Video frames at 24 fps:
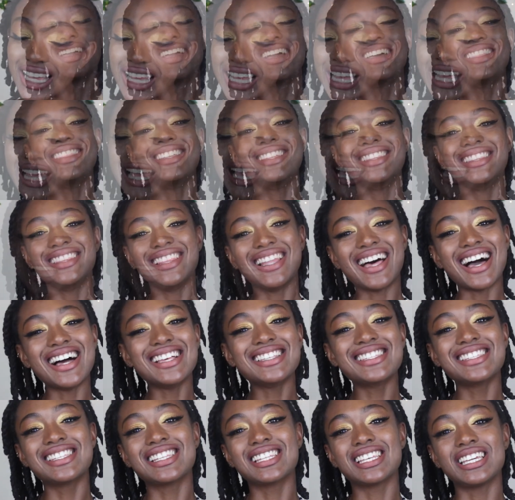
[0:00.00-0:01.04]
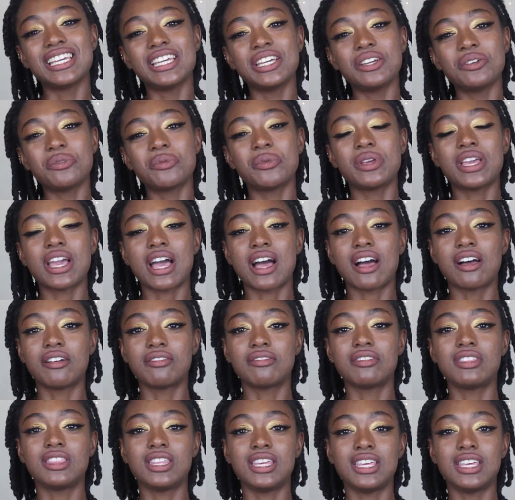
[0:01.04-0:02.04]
And then lastly, we have the